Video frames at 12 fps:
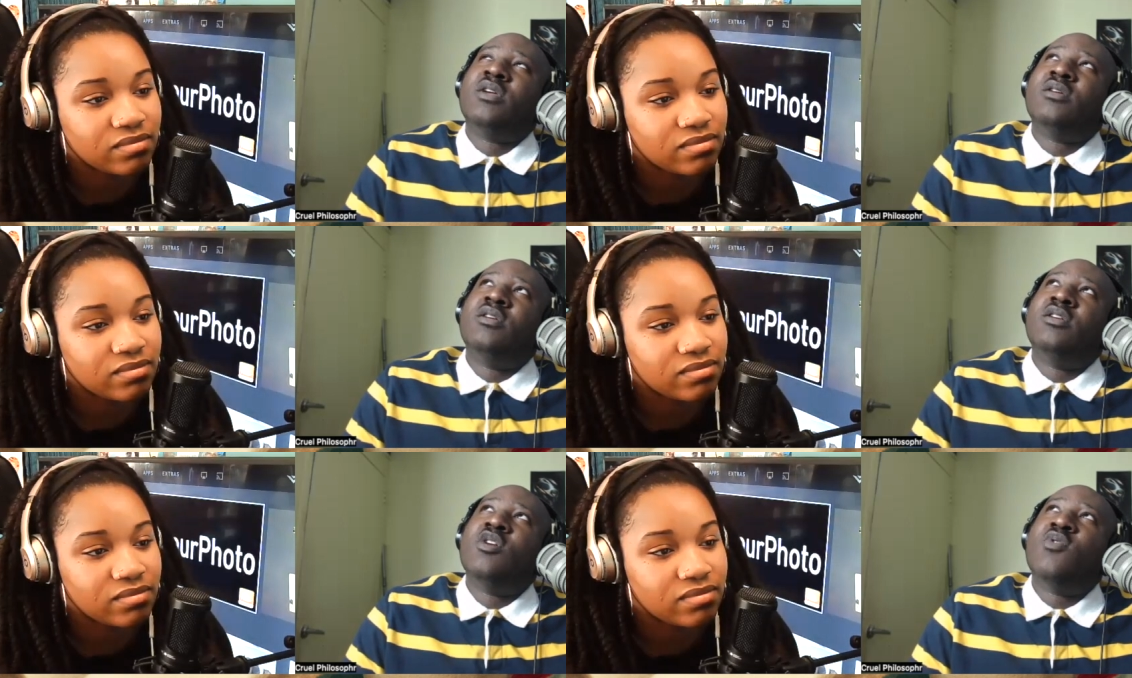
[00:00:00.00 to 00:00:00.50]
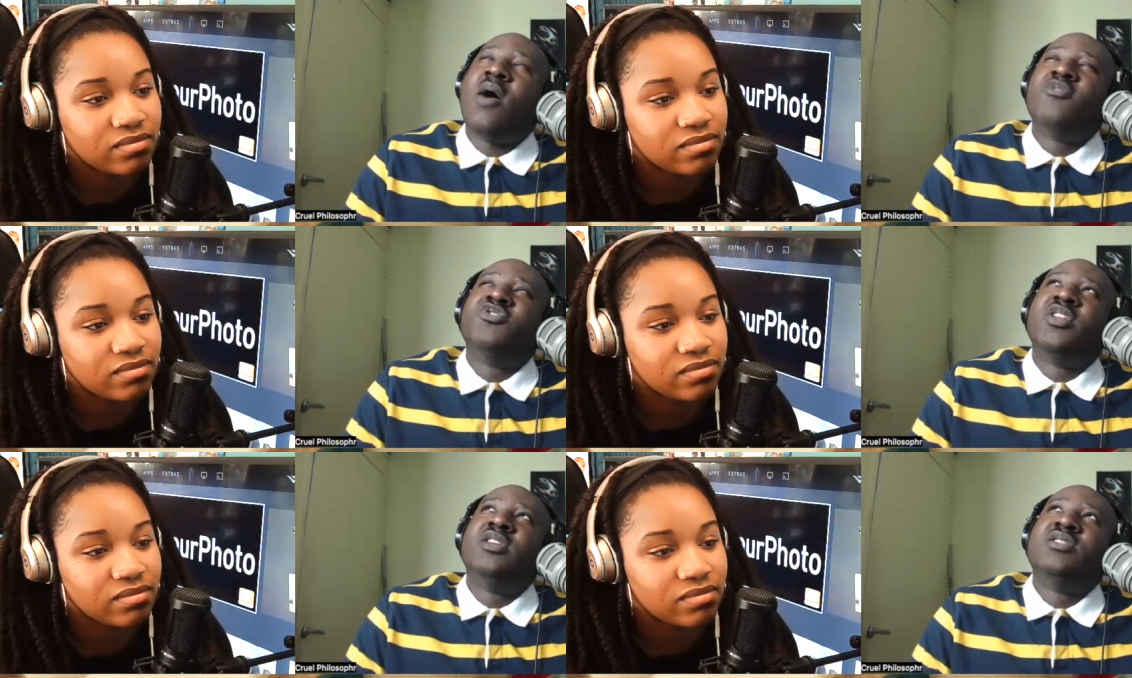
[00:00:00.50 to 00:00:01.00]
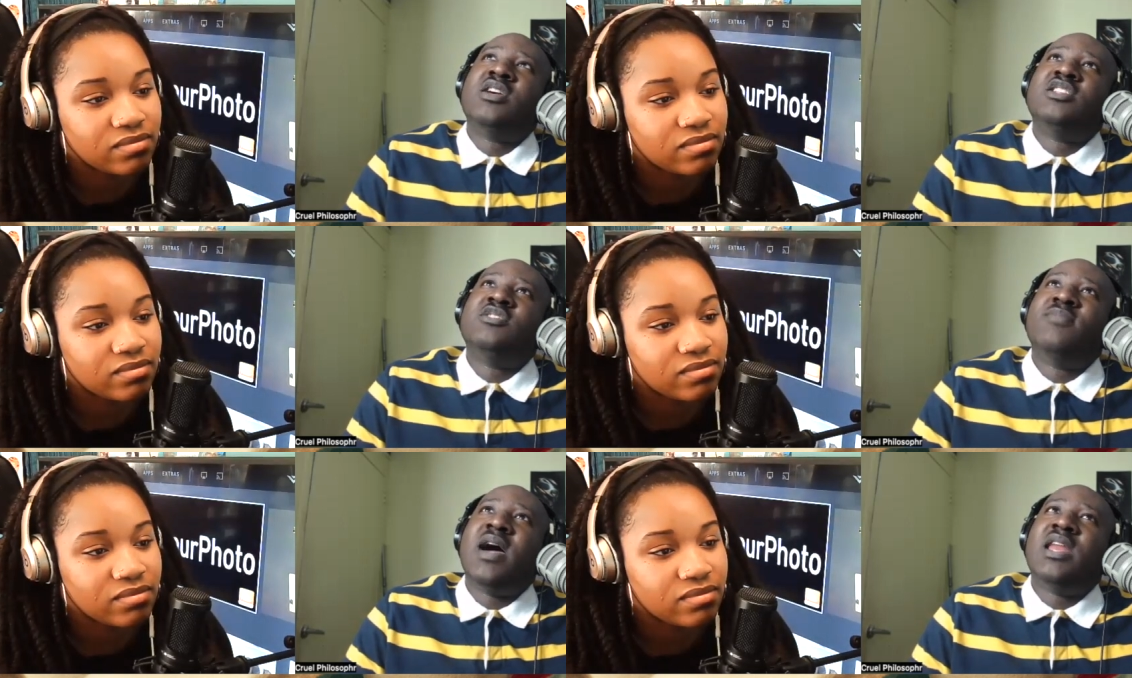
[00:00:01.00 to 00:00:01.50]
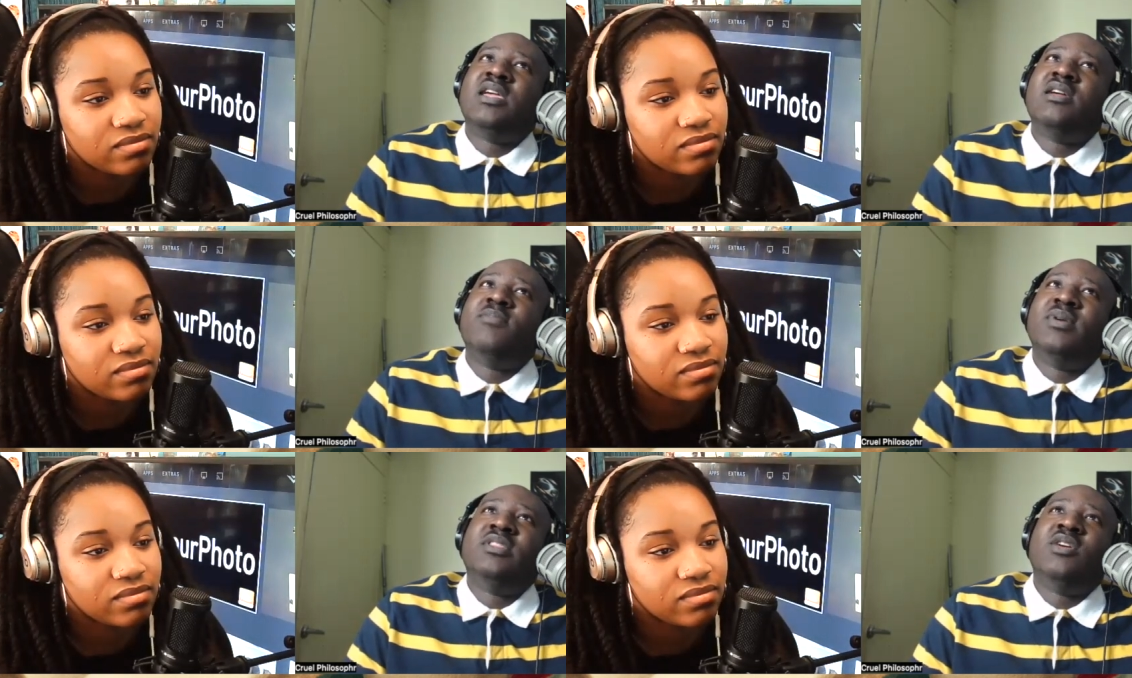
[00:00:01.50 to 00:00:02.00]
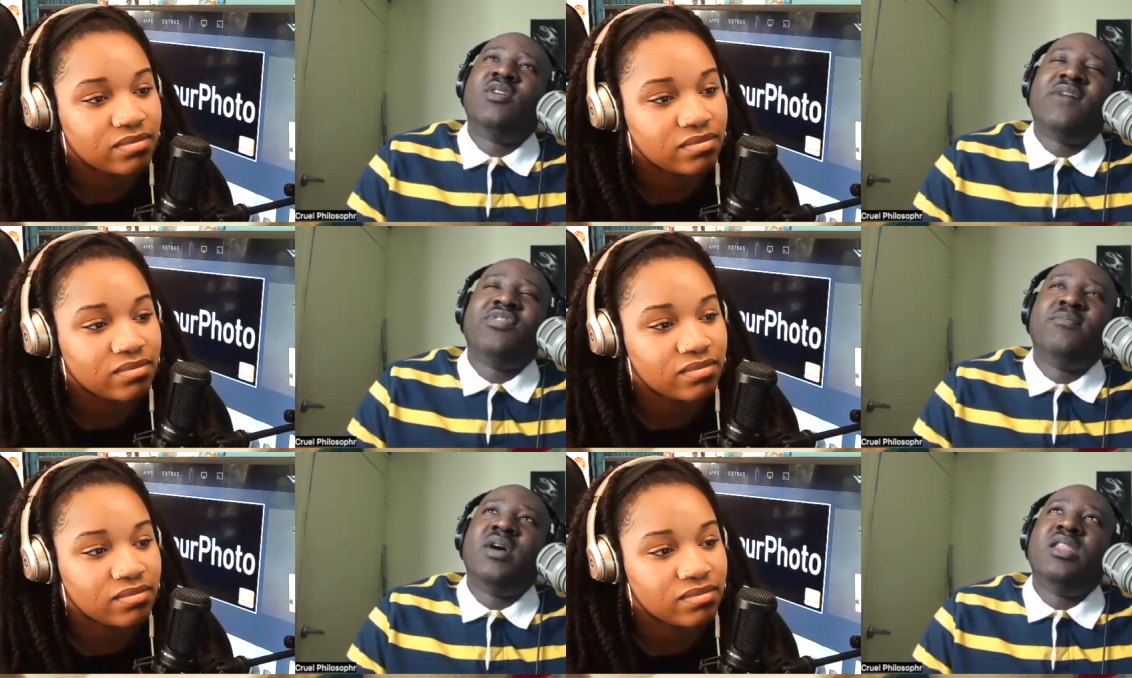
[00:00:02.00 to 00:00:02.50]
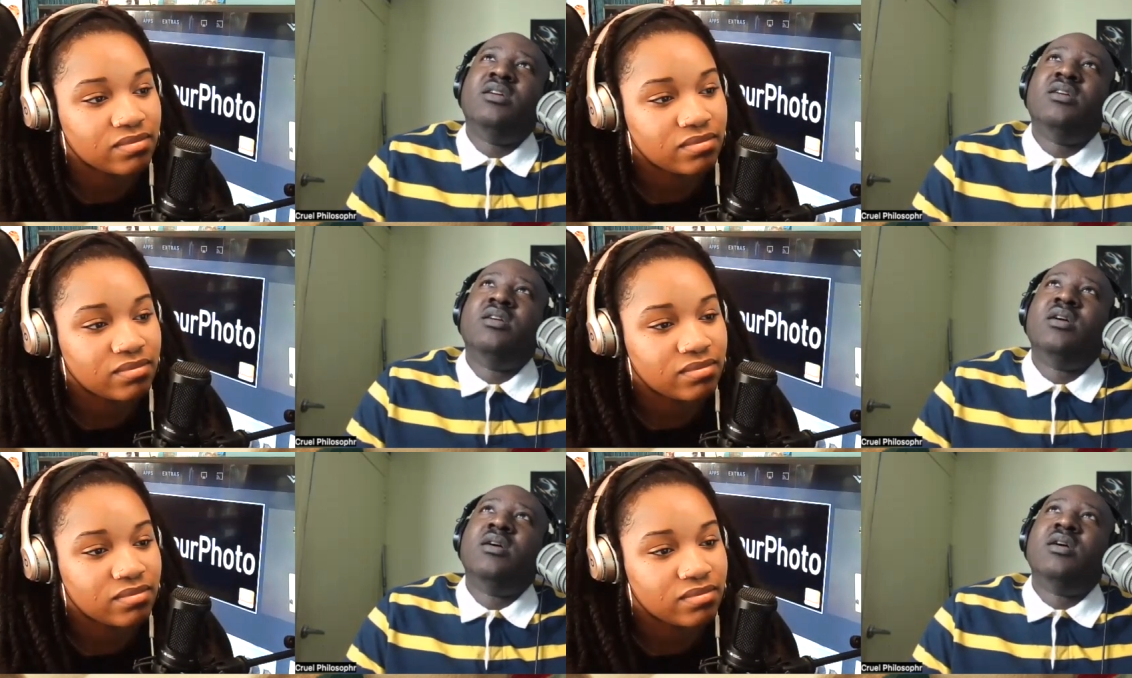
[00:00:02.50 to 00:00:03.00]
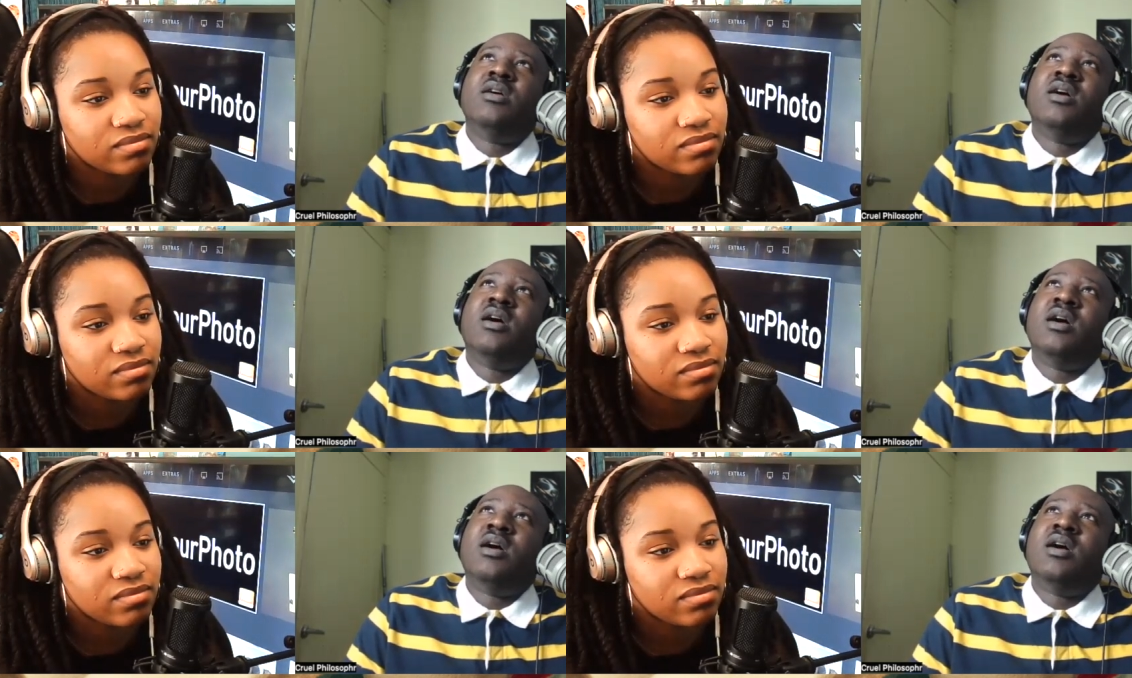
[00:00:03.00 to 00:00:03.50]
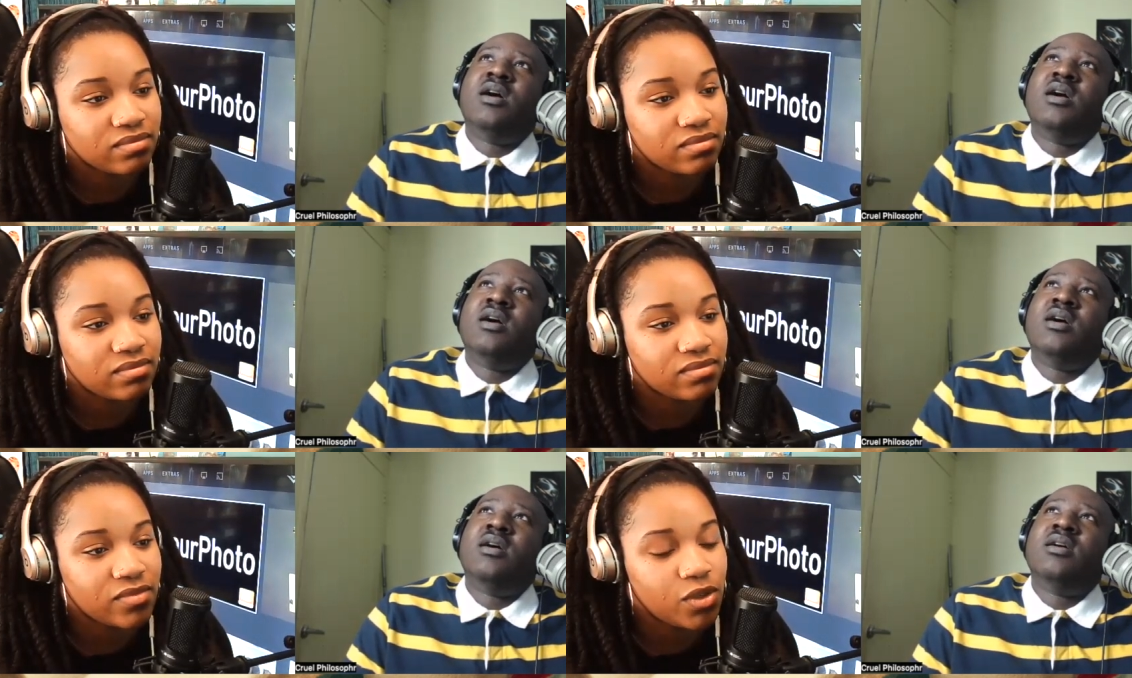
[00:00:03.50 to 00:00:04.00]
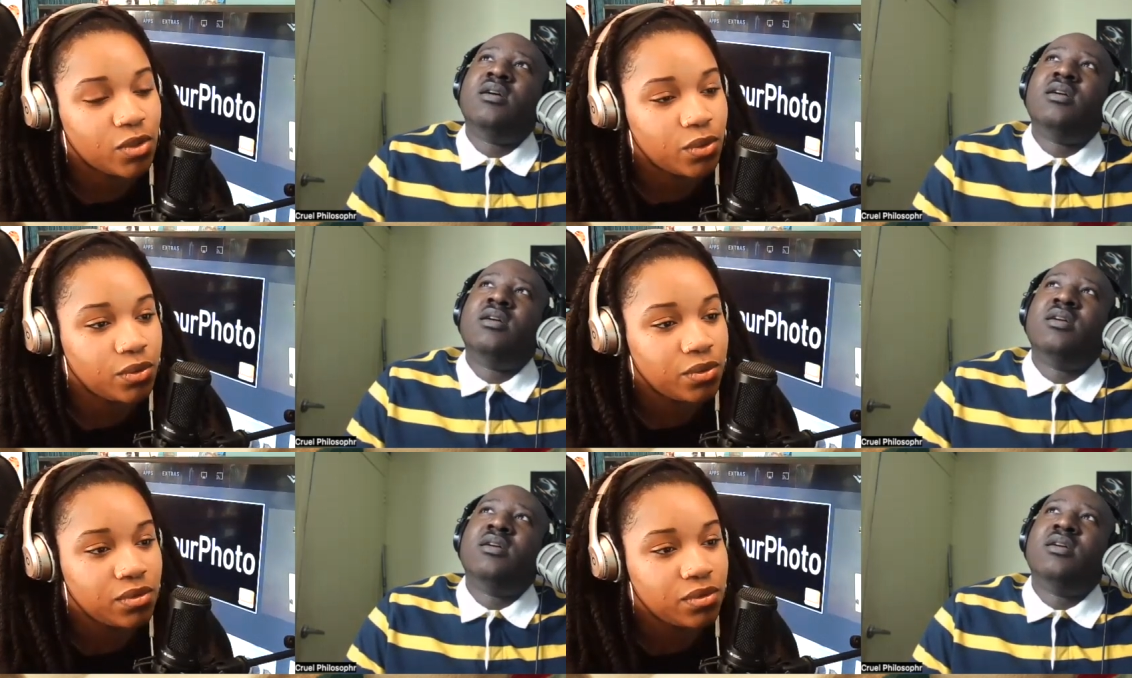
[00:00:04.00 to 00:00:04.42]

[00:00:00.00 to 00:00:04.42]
Speaker 1: You know, I was going to say somebody, but they don't have the money. Uh, Who?